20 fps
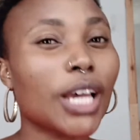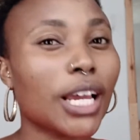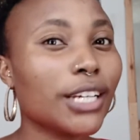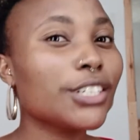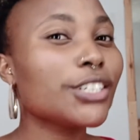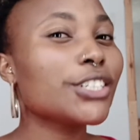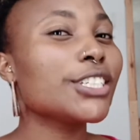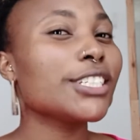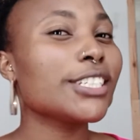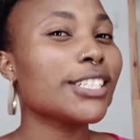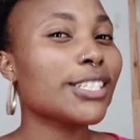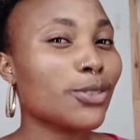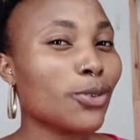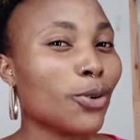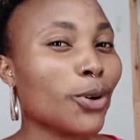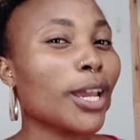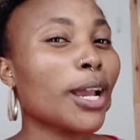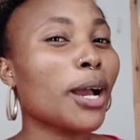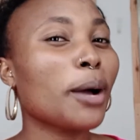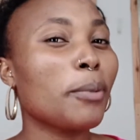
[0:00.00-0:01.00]
she's
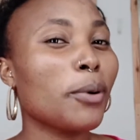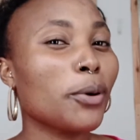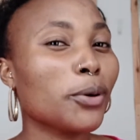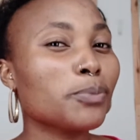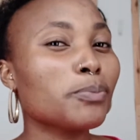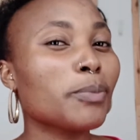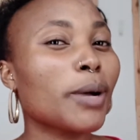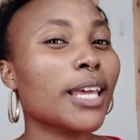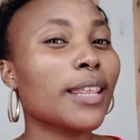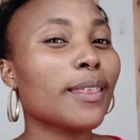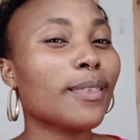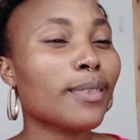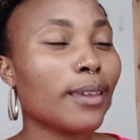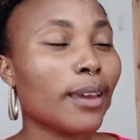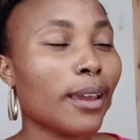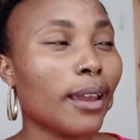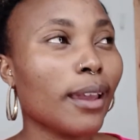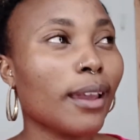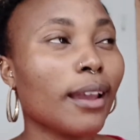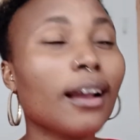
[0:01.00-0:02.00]
talking about my
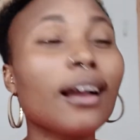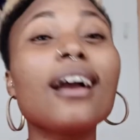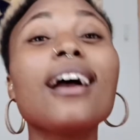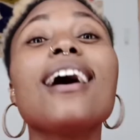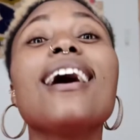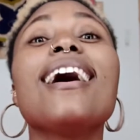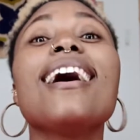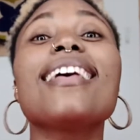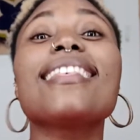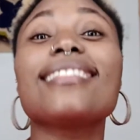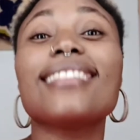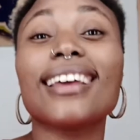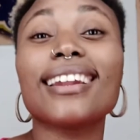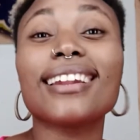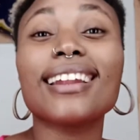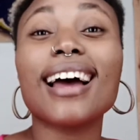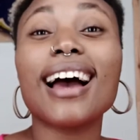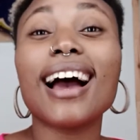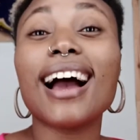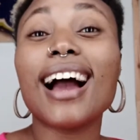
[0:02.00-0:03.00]
thing,
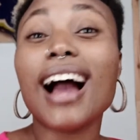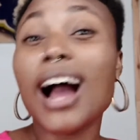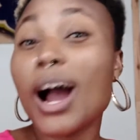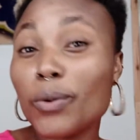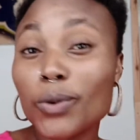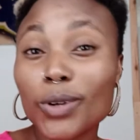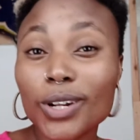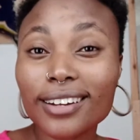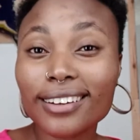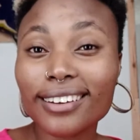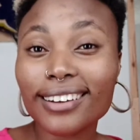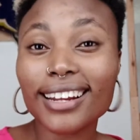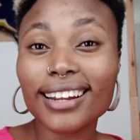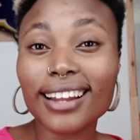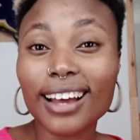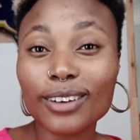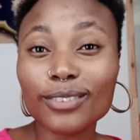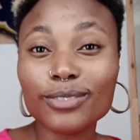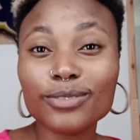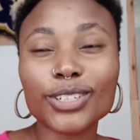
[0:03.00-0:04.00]
then I would really
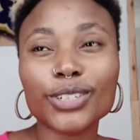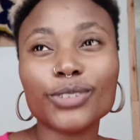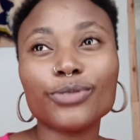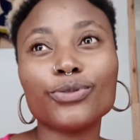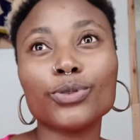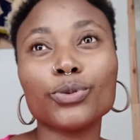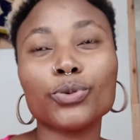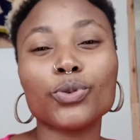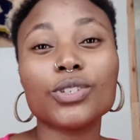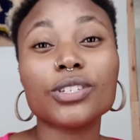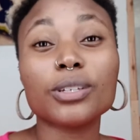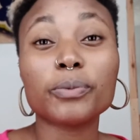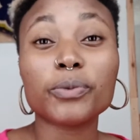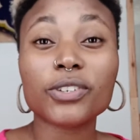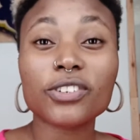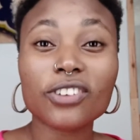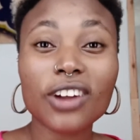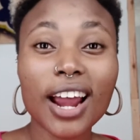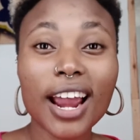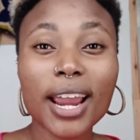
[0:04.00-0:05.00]
love if you would
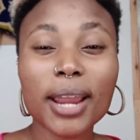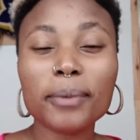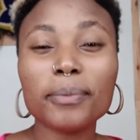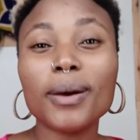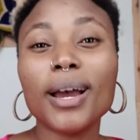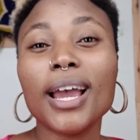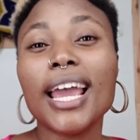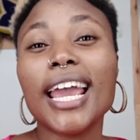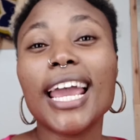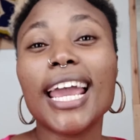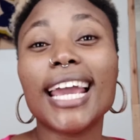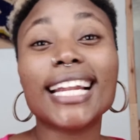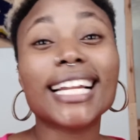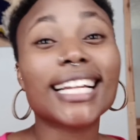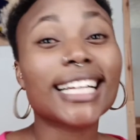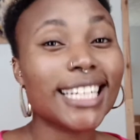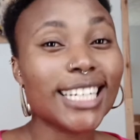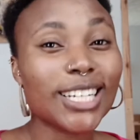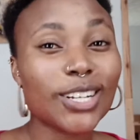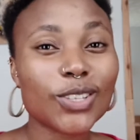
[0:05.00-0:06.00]
subscribe and
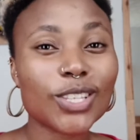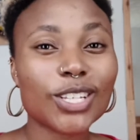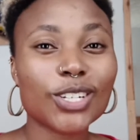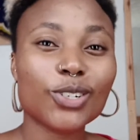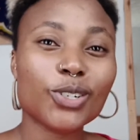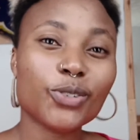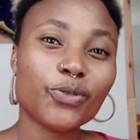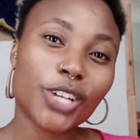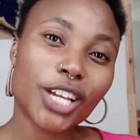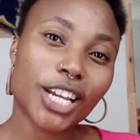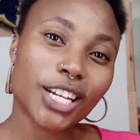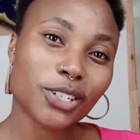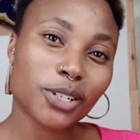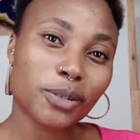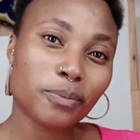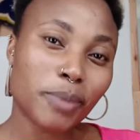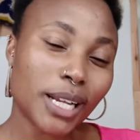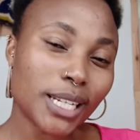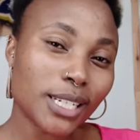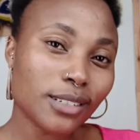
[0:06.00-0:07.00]
click on the notification
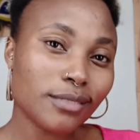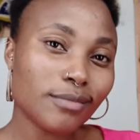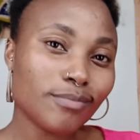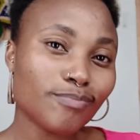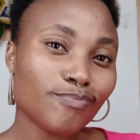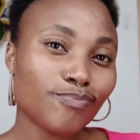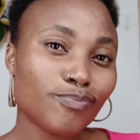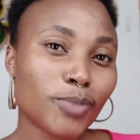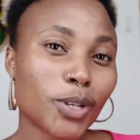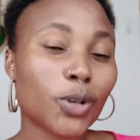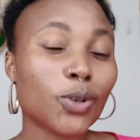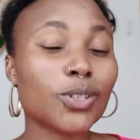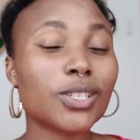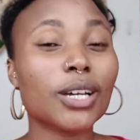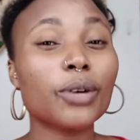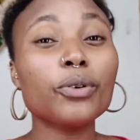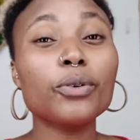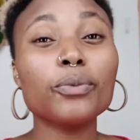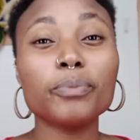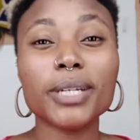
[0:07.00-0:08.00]
button, because
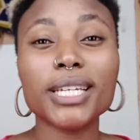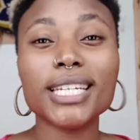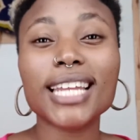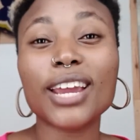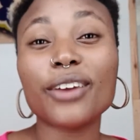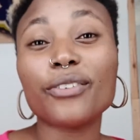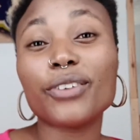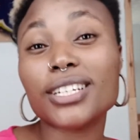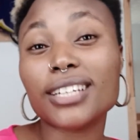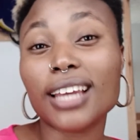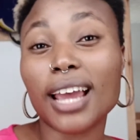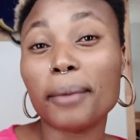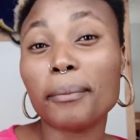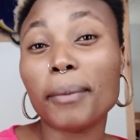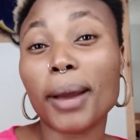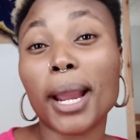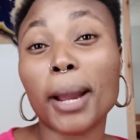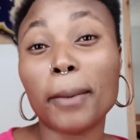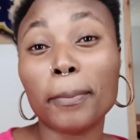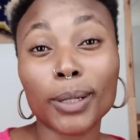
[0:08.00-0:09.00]
that will mean every time
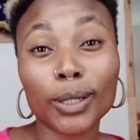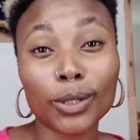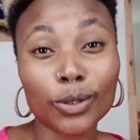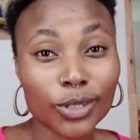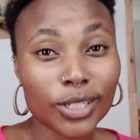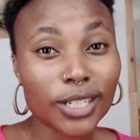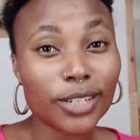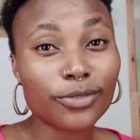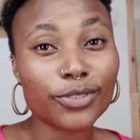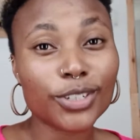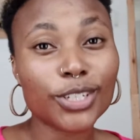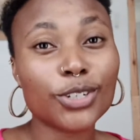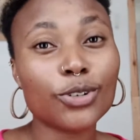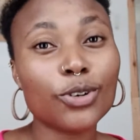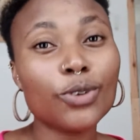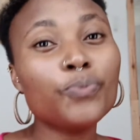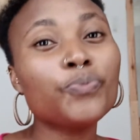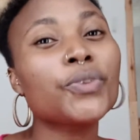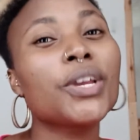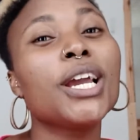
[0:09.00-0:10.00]
I upload a
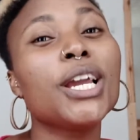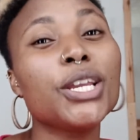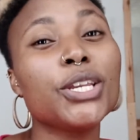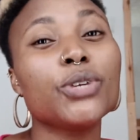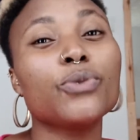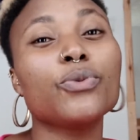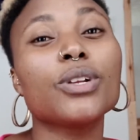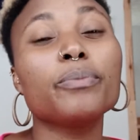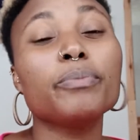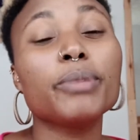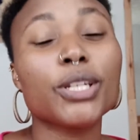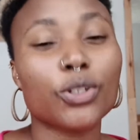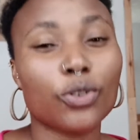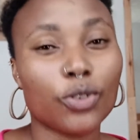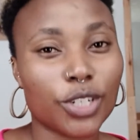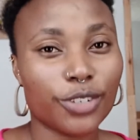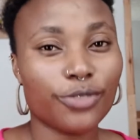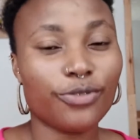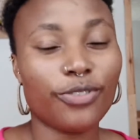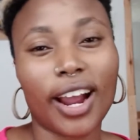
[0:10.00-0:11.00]
video, you will be
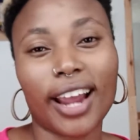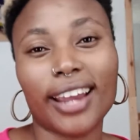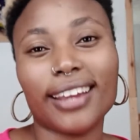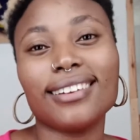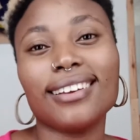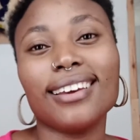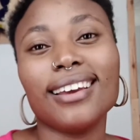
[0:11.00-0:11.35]
notified.